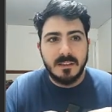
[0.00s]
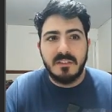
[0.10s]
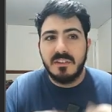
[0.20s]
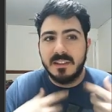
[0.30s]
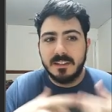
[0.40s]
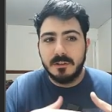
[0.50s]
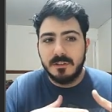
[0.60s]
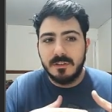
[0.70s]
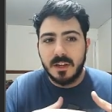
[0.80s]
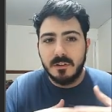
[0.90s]
they feel
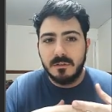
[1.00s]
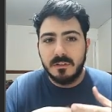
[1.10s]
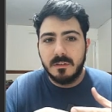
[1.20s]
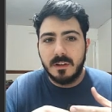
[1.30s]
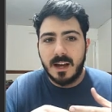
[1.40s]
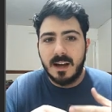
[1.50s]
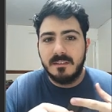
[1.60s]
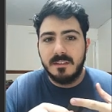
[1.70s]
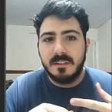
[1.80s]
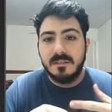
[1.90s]
that they don't
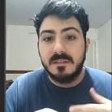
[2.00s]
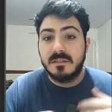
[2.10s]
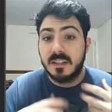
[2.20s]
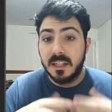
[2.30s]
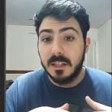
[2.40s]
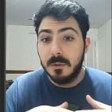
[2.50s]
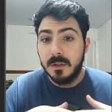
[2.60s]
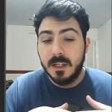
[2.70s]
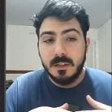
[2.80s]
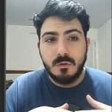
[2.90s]
have the
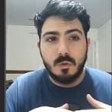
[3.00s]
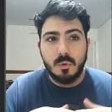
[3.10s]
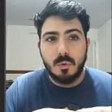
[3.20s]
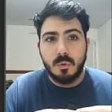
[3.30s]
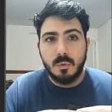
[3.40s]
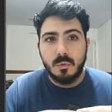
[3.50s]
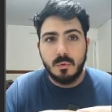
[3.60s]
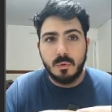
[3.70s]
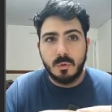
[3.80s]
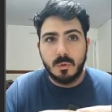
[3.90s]
skill to
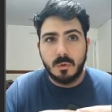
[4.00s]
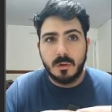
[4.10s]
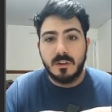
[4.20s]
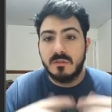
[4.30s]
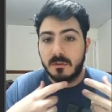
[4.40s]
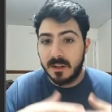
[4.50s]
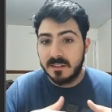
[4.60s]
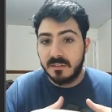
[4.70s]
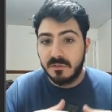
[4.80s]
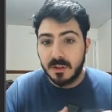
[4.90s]

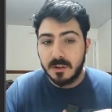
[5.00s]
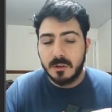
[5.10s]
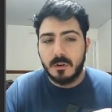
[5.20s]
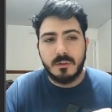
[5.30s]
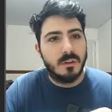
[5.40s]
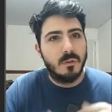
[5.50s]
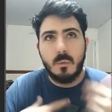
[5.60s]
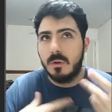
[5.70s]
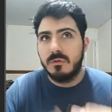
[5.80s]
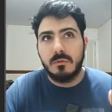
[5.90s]
customize a figure, or they
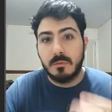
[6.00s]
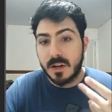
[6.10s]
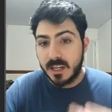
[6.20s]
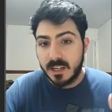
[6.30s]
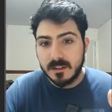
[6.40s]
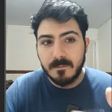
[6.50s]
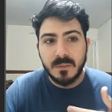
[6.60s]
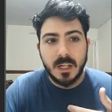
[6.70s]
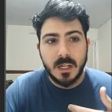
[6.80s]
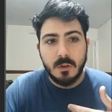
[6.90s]
don't want to break it.
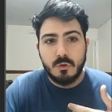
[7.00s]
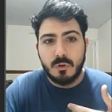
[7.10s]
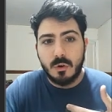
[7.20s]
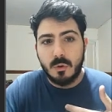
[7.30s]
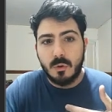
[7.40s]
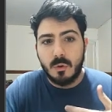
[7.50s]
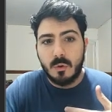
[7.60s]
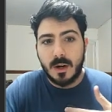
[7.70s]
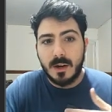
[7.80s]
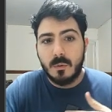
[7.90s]

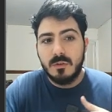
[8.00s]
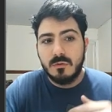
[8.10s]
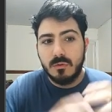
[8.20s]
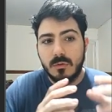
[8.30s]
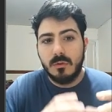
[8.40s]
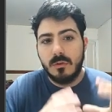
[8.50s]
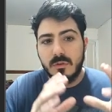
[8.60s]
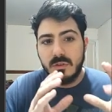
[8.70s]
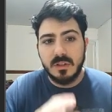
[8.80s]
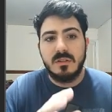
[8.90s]
So I want to do
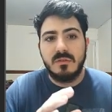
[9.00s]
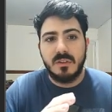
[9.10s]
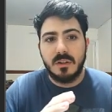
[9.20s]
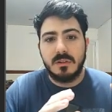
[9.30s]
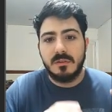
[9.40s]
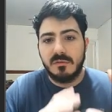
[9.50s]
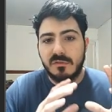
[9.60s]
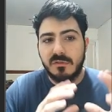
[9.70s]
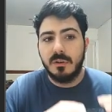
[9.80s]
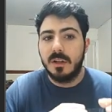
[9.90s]
these figures
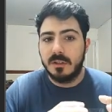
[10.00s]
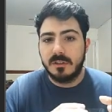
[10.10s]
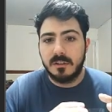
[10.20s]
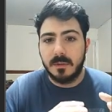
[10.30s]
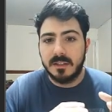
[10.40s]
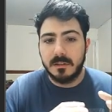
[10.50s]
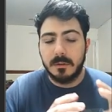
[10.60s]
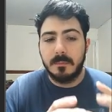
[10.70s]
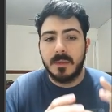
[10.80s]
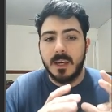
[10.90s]
fully
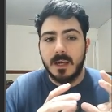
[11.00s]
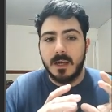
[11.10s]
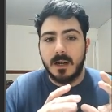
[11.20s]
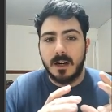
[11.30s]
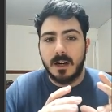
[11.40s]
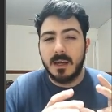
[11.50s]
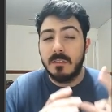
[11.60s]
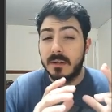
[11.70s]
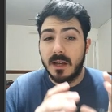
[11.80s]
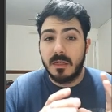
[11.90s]
customizable.
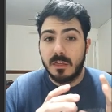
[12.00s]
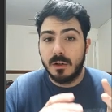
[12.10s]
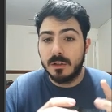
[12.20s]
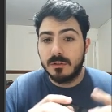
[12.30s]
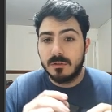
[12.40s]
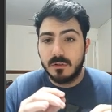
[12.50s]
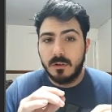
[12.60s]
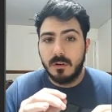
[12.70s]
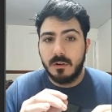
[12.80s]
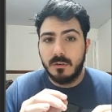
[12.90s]
Even I thought
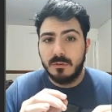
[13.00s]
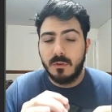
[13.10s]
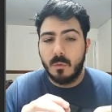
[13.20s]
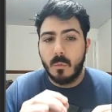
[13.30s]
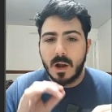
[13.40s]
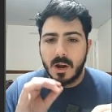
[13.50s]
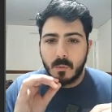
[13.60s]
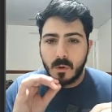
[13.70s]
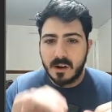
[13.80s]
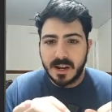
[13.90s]
of
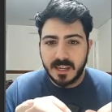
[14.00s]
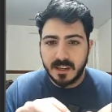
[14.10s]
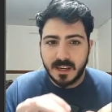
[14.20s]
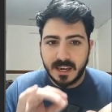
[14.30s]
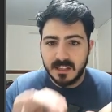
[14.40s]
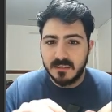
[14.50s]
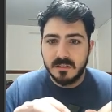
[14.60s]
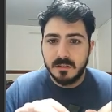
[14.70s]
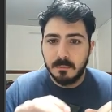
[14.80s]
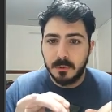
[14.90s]
where I
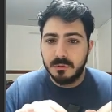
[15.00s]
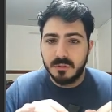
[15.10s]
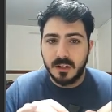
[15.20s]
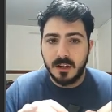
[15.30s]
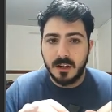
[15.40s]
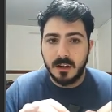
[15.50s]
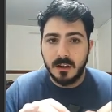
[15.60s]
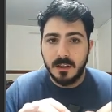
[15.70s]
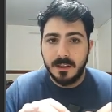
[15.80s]
can't put a